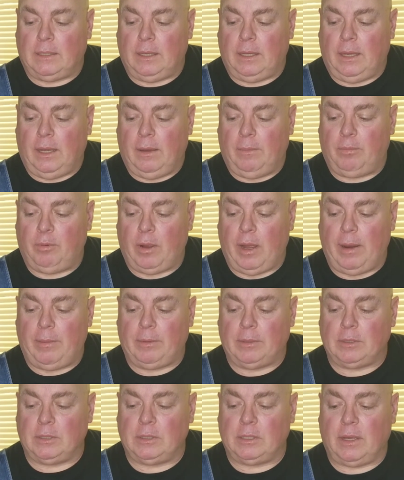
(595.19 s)
the
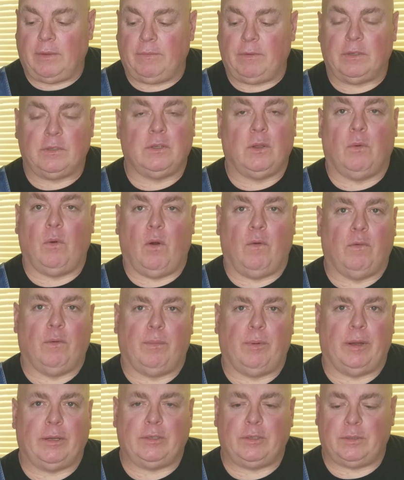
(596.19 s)
primers and stuff, there's no
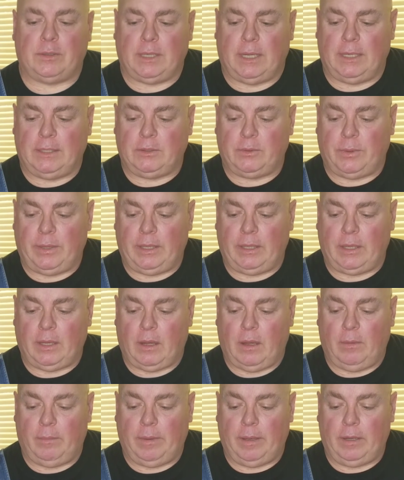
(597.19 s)
overpressure signs or anything
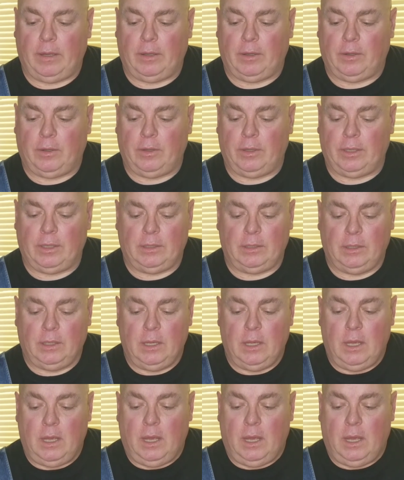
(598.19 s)
on them. They look good.